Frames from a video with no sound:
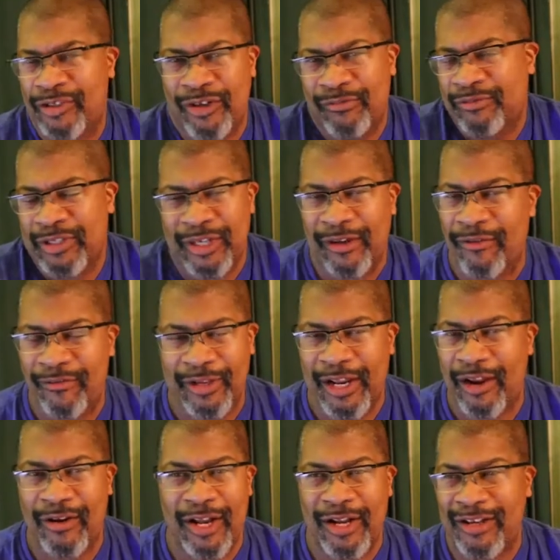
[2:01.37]
in terms of you
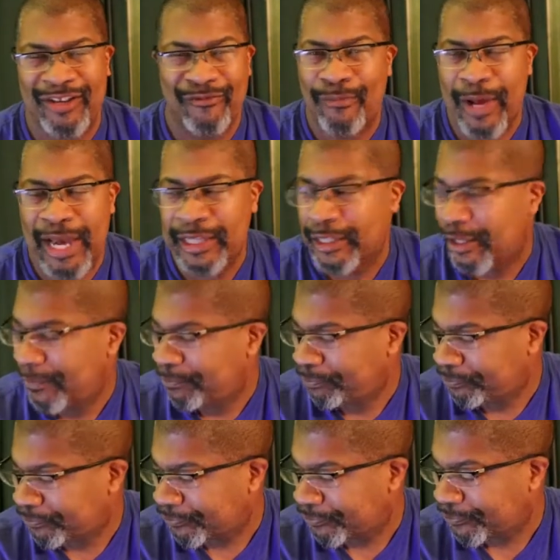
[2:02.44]
know, I will live by them.